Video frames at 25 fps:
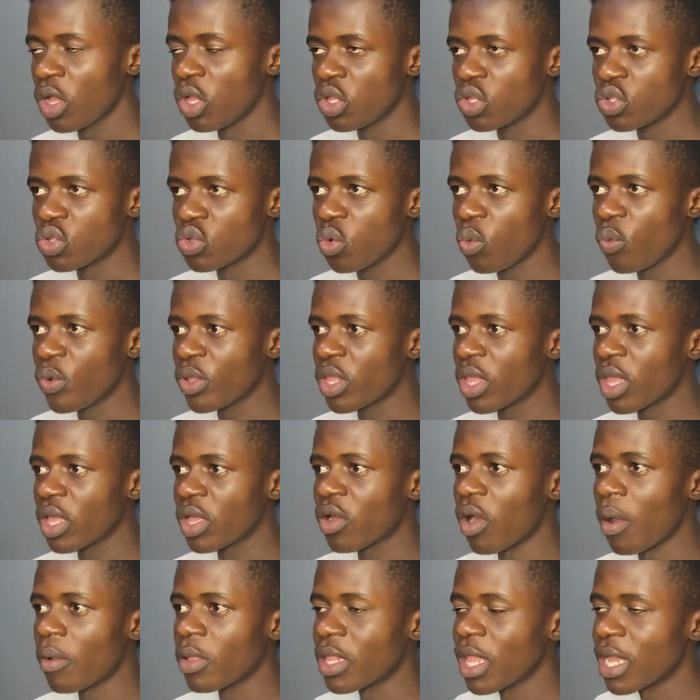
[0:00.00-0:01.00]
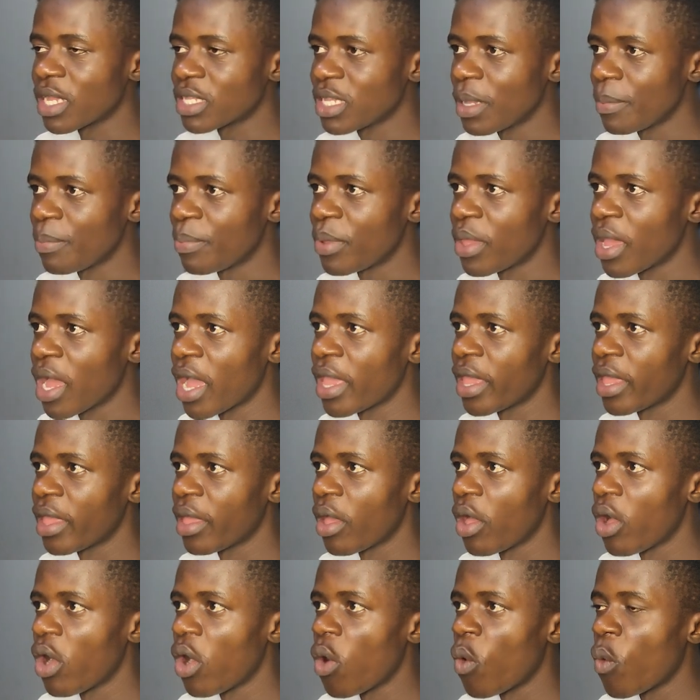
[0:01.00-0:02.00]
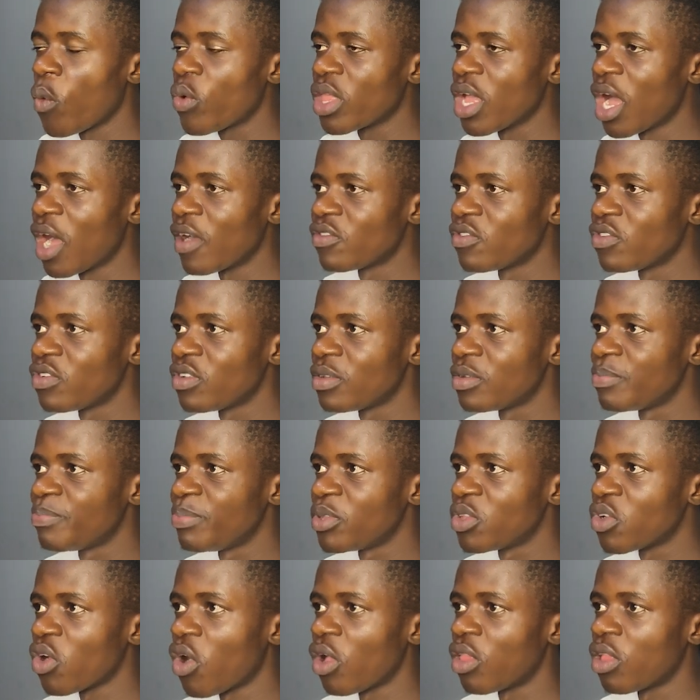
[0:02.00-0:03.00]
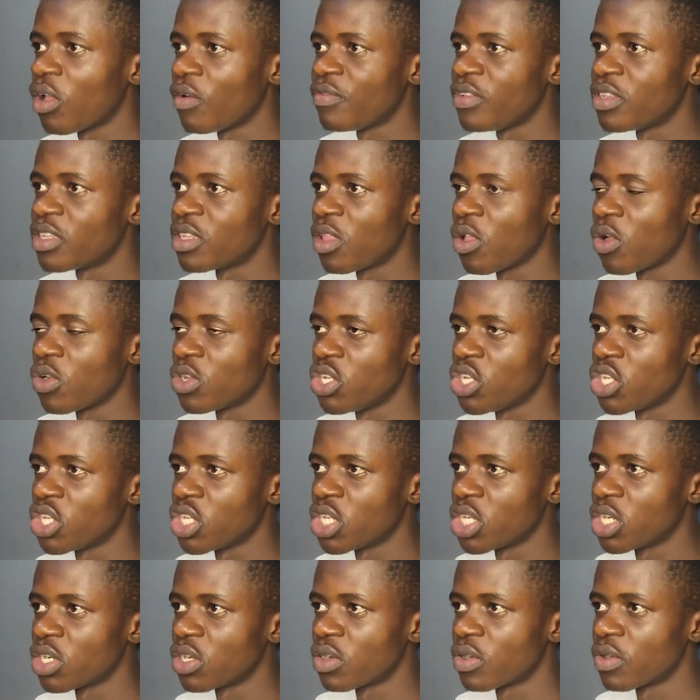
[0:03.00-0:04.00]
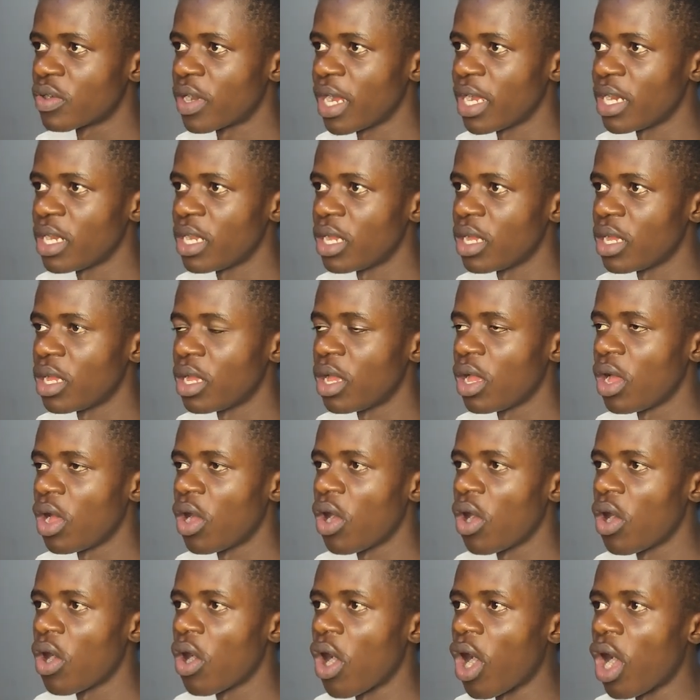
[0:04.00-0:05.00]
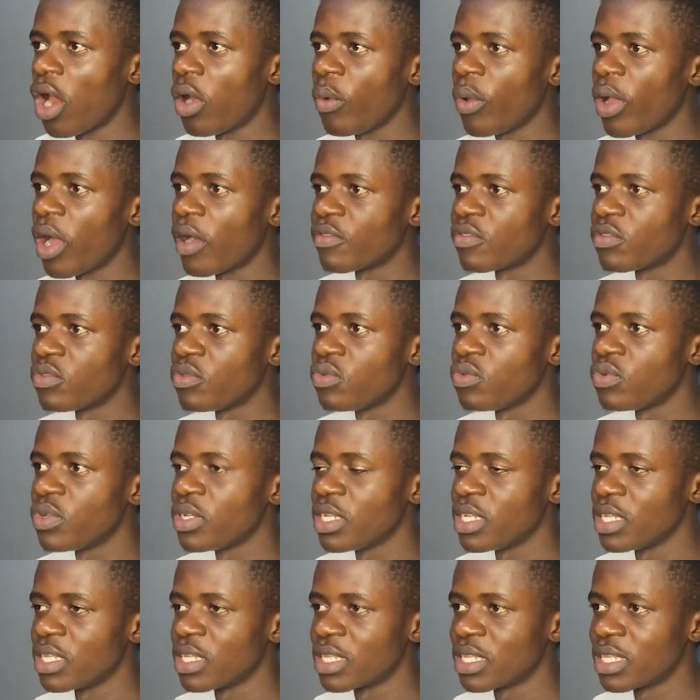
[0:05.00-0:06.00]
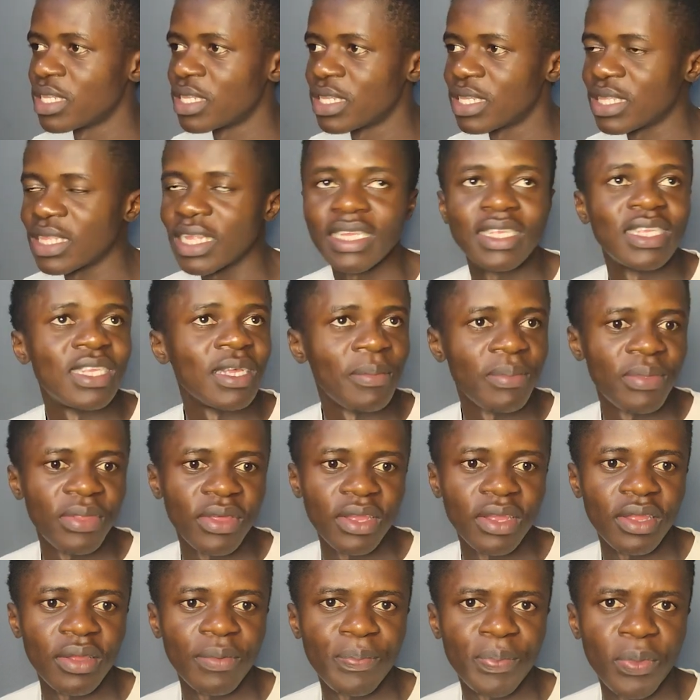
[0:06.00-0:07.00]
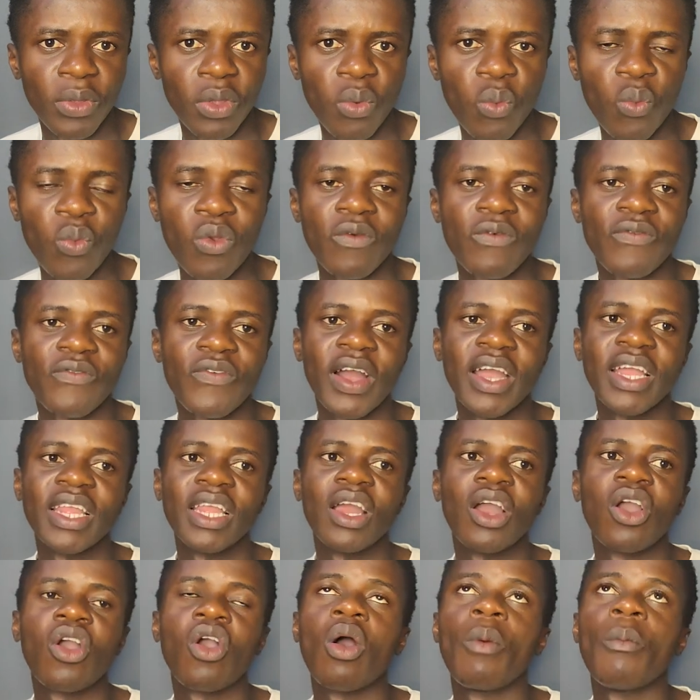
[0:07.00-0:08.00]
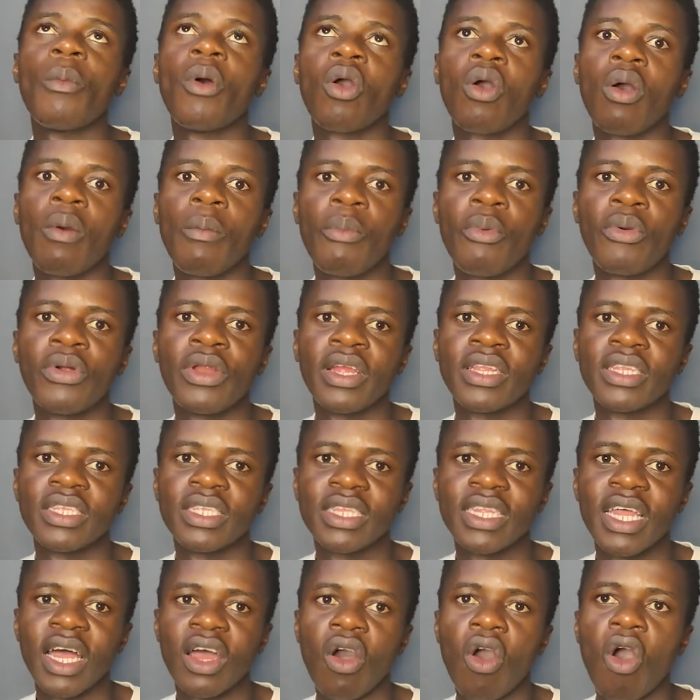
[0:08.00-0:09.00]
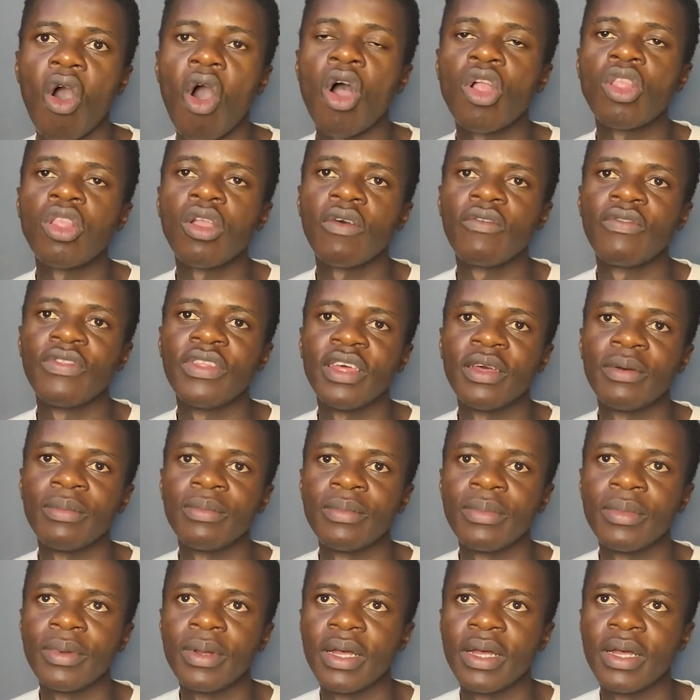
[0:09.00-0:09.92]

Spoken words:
So with context API, we don't have to repeat all of this logic, right? All we have to do is the same thing. We find a common component that all of them